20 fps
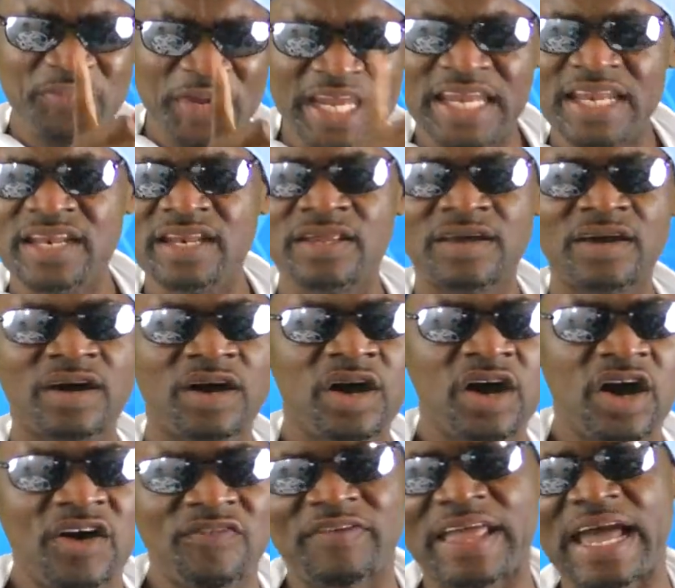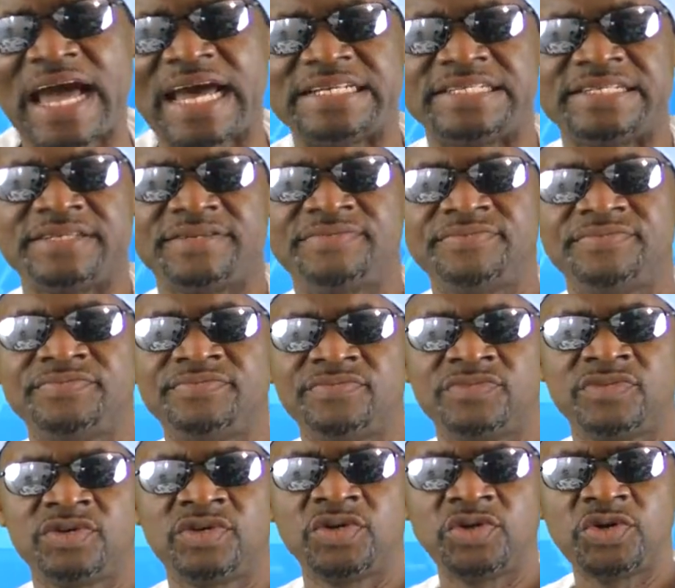being off guard
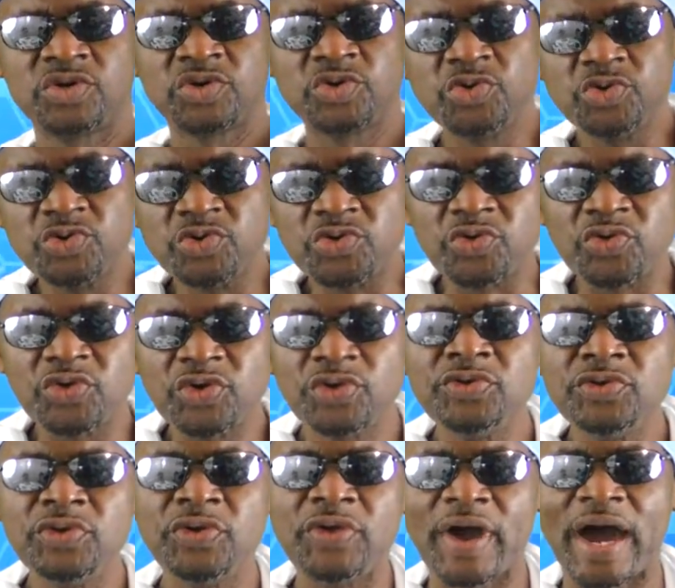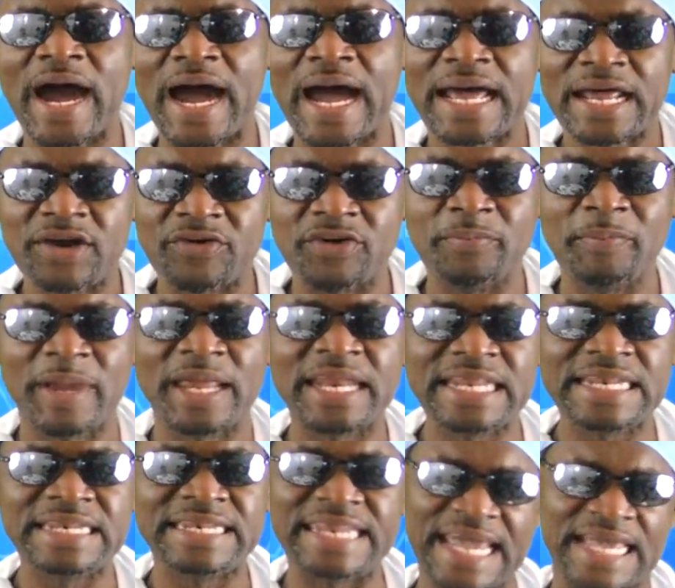could ruin your
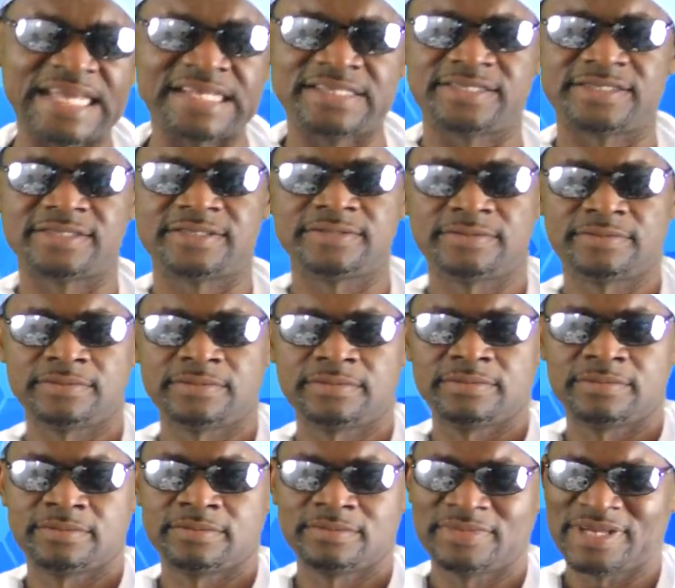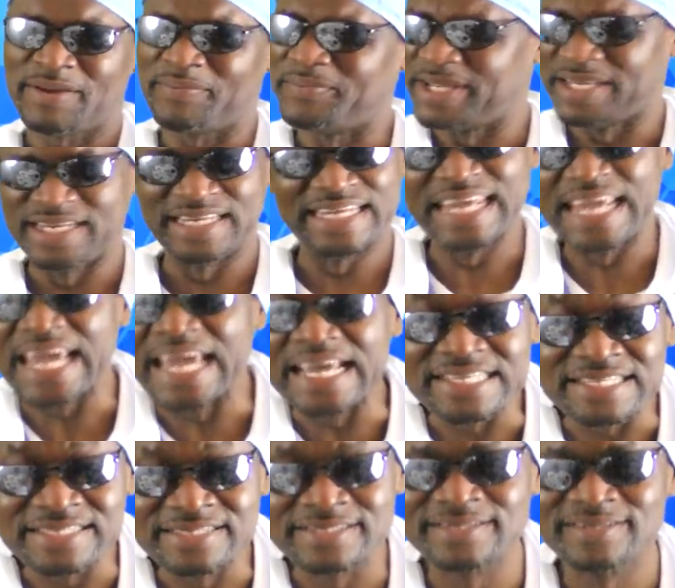remaining days. I mean,
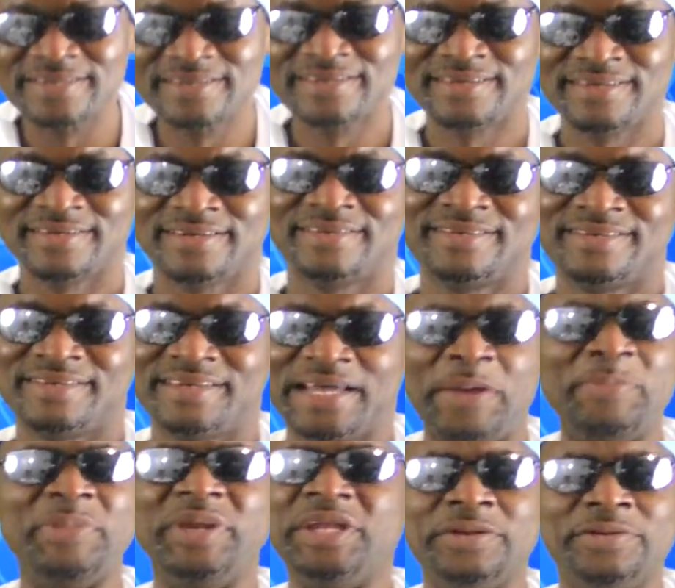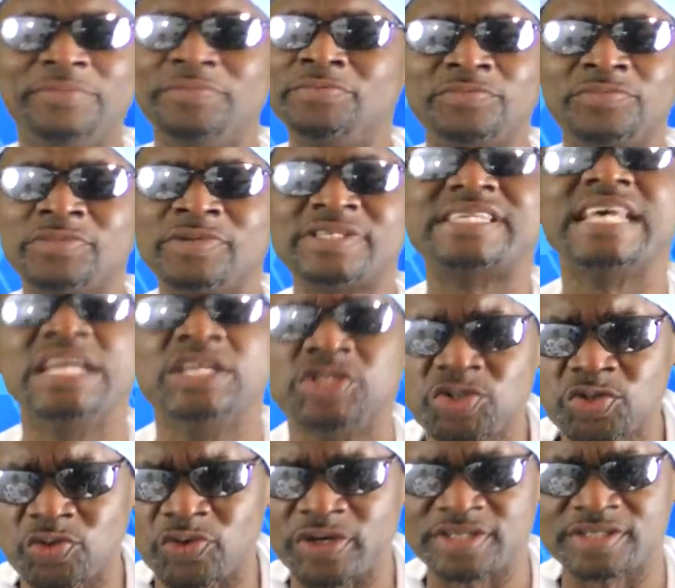years. I mean,
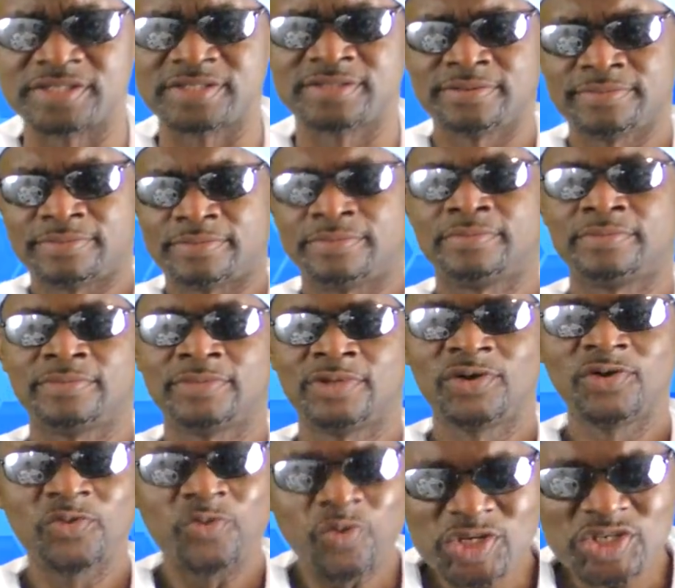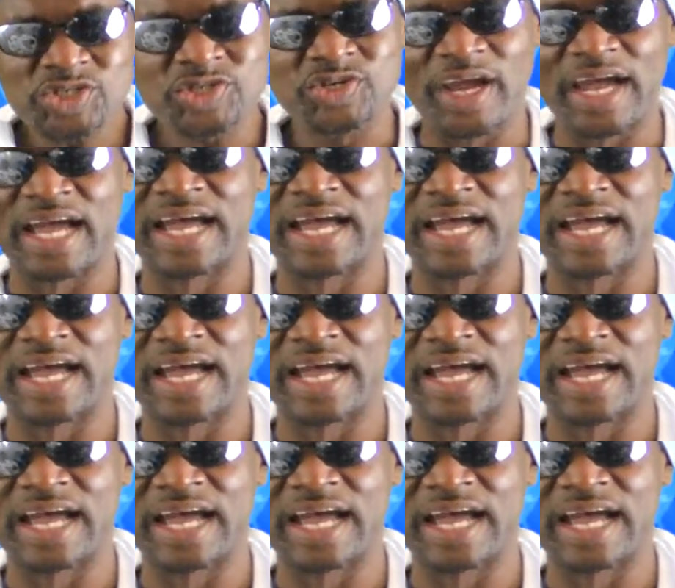centuries. Wash your